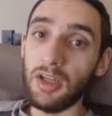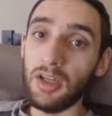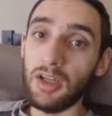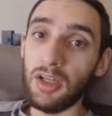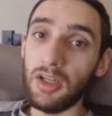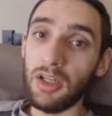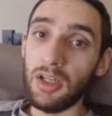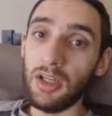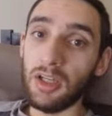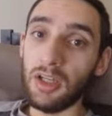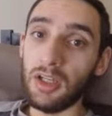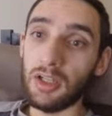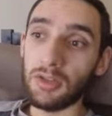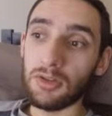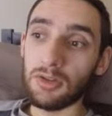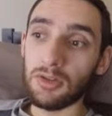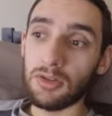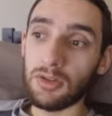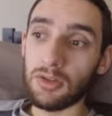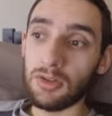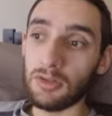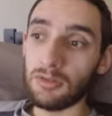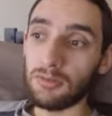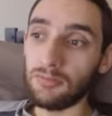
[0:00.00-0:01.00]

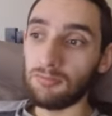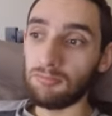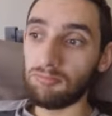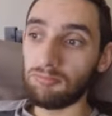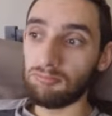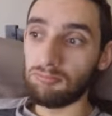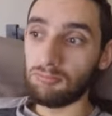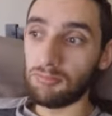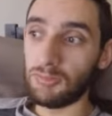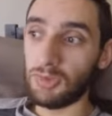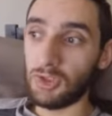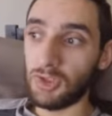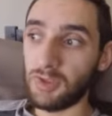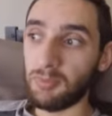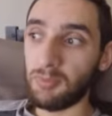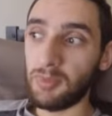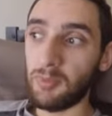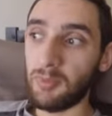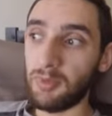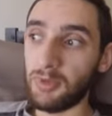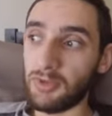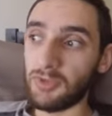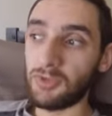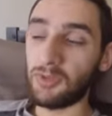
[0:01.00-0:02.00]
and those
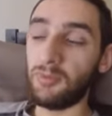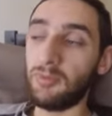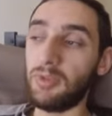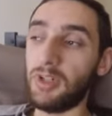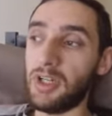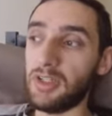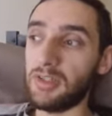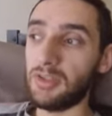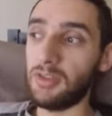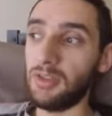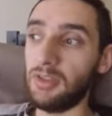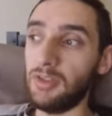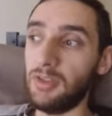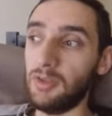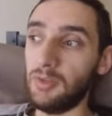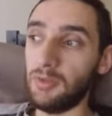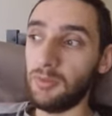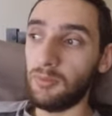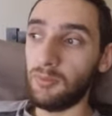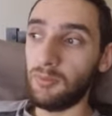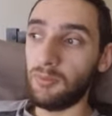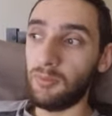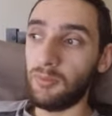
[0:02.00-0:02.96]
people surprisingly